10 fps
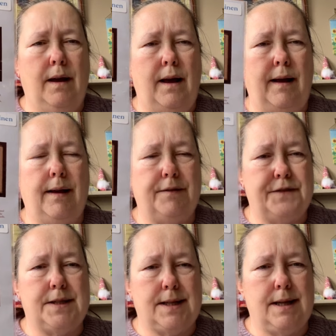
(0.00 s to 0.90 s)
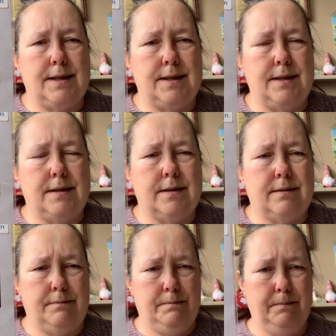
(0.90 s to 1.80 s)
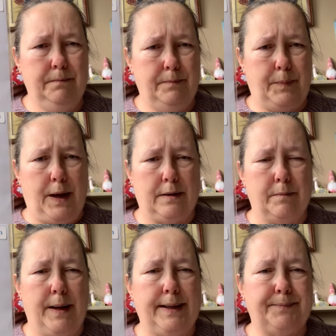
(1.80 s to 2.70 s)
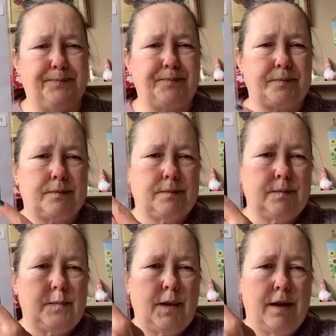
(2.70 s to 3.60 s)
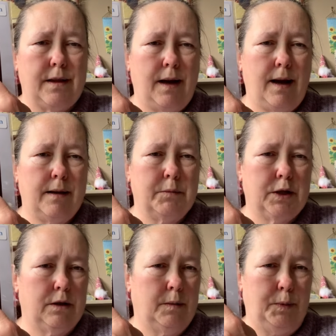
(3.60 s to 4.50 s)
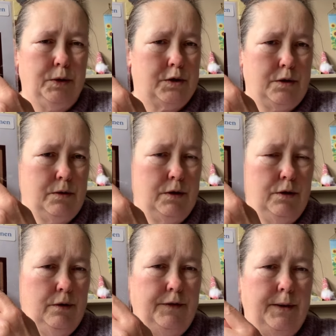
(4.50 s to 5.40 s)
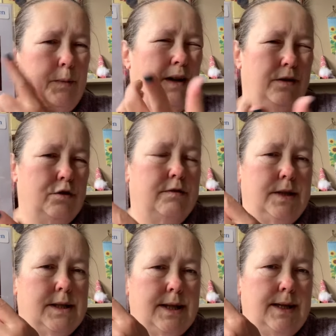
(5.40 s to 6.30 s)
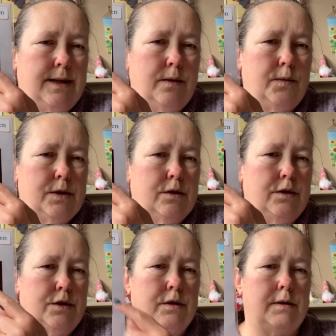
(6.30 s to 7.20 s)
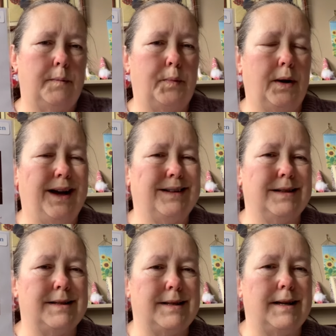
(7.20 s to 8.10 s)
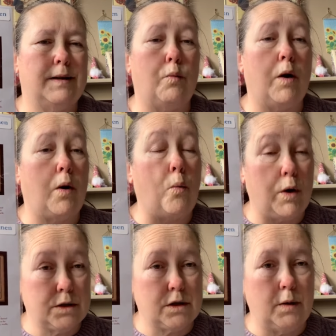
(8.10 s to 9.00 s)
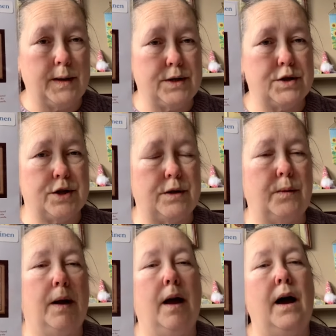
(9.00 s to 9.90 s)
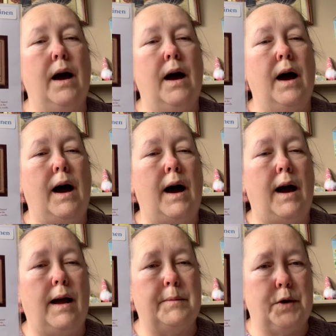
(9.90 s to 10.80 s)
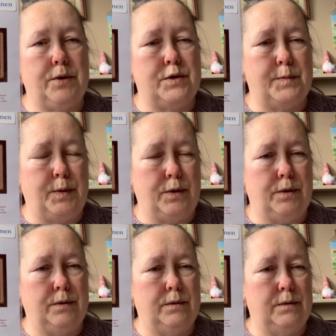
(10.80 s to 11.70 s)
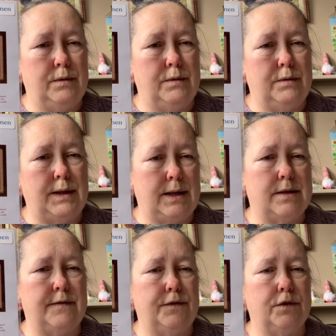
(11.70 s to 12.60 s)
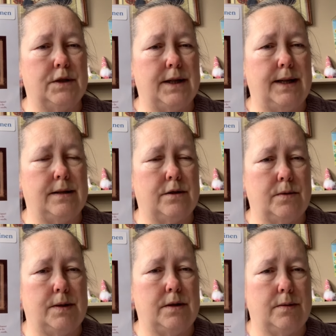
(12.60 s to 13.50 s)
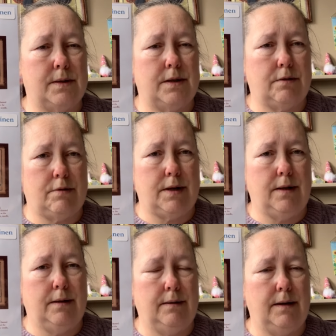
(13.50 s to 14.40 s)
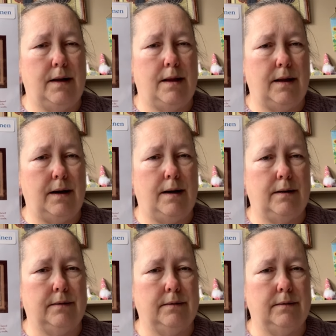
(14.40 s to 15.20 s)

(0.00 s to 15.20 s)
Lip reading: I have decided, pardon me, that I'm not going to put a token of love in. Well, I'd already decided I wasn't going to do that, but I hadn't decided what I was going to do. I'm going to put 1948 to 2023 in there.